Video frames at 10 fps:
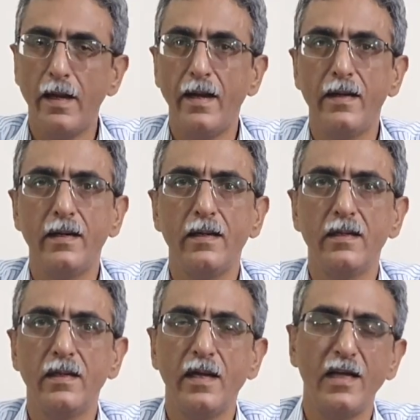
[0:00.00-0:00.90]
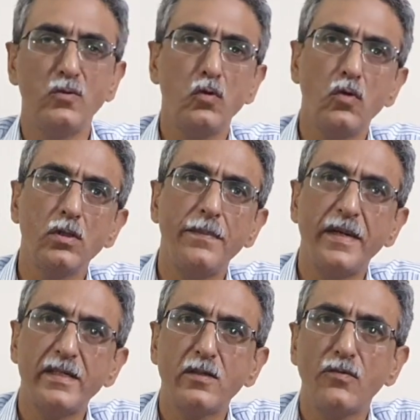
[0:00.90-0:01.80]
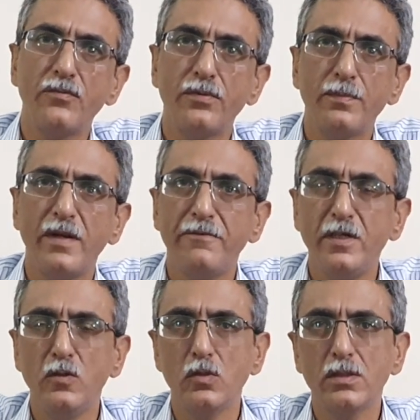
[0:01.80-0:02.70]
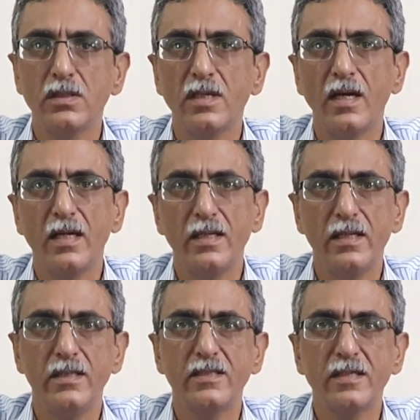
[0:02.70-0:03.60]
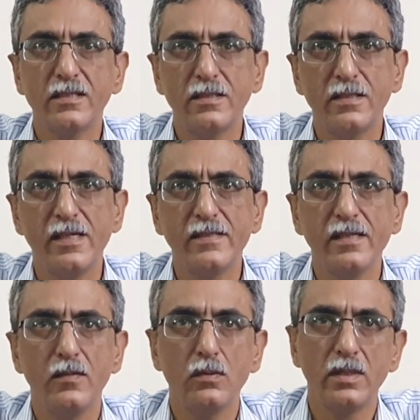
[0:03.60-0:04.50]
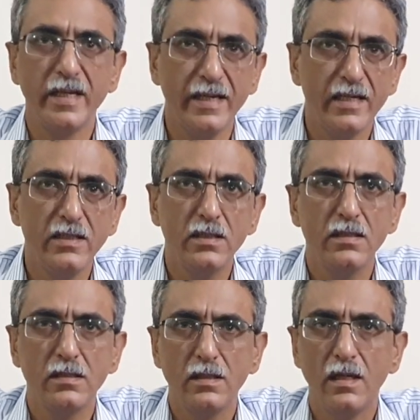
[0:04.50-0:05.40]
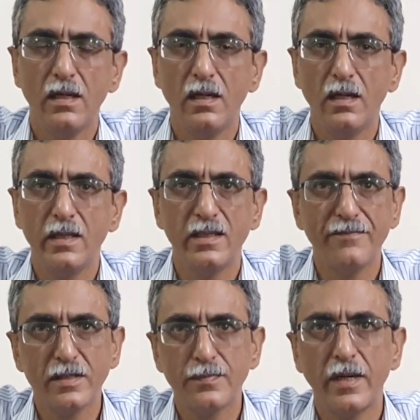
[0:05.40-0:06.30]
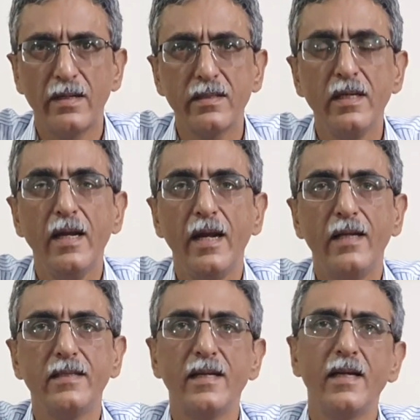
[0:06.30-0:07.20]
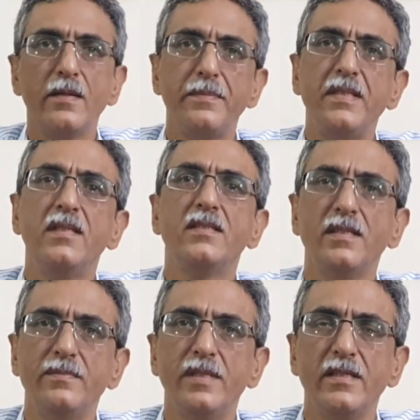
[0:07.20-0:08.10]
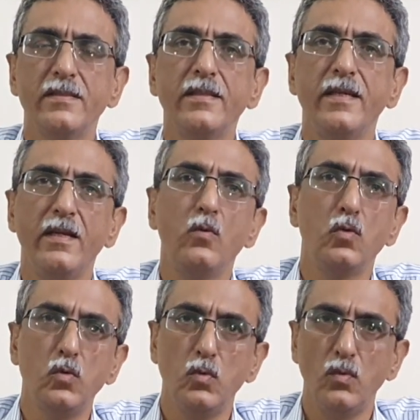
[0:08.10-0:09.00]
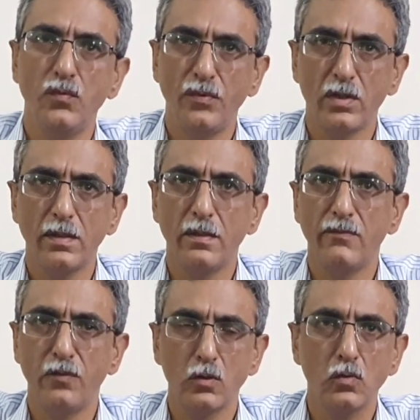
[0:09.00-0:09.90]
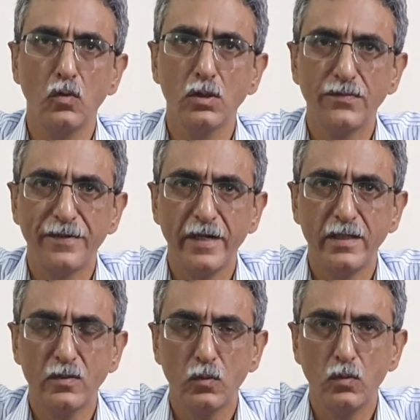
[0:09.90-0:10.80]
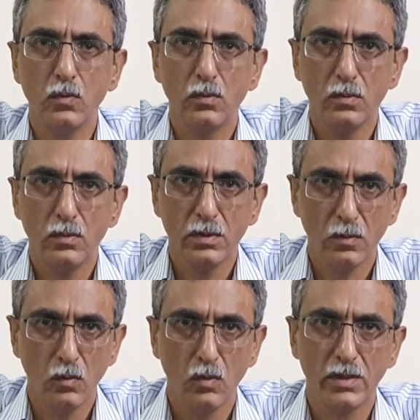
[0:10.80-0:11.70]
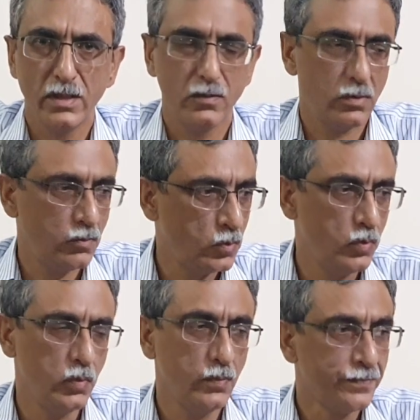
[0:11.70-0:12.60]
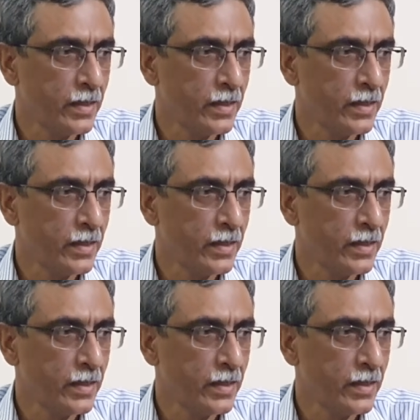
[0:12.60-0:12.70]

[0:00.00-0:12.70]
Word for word: And as you know the pattern of my videos, I discuss things in English in the first part, and then I repeat the same things in Urdu for those friends who know just Urdu.